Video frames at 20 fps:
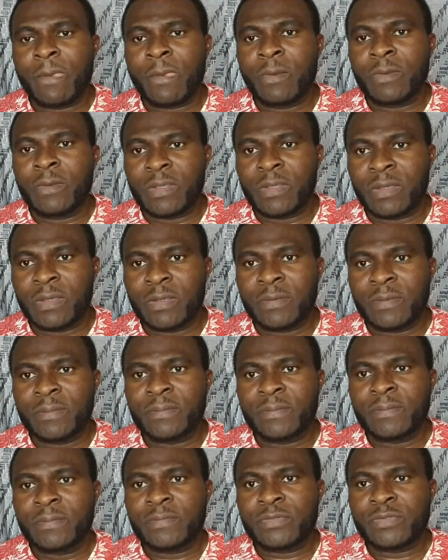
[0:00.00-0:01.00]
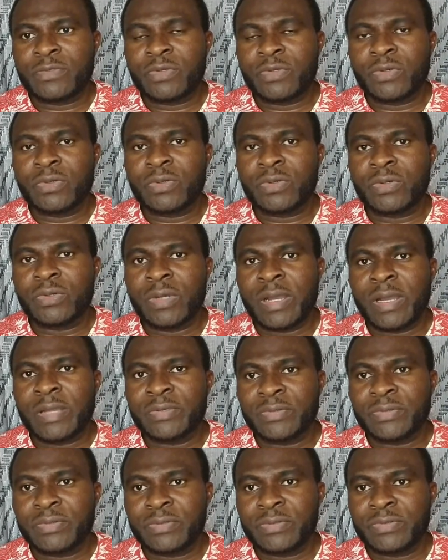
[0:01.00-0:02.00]
Okay. So are
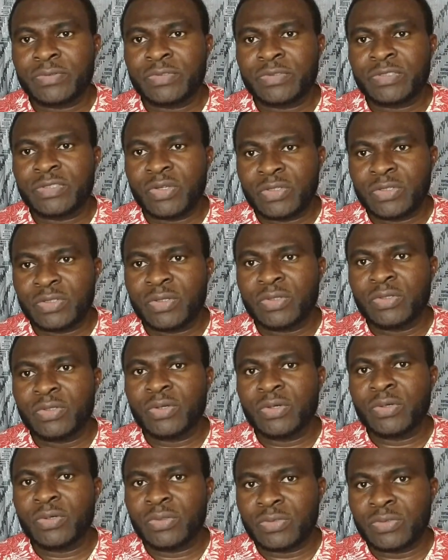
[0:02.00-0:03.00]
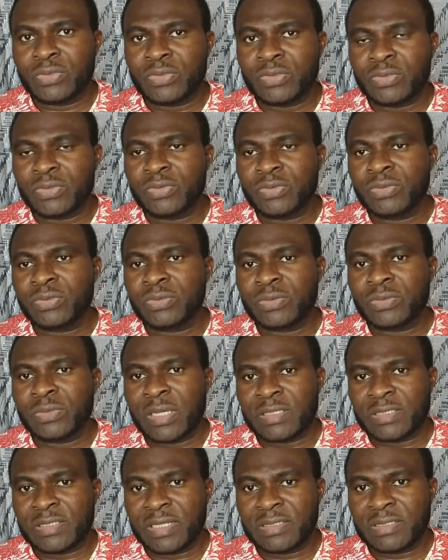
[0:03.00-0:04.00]
you studying on your own too, as
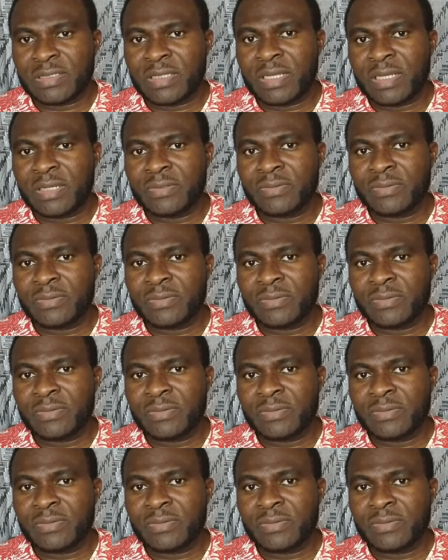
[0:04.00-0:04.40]
at now?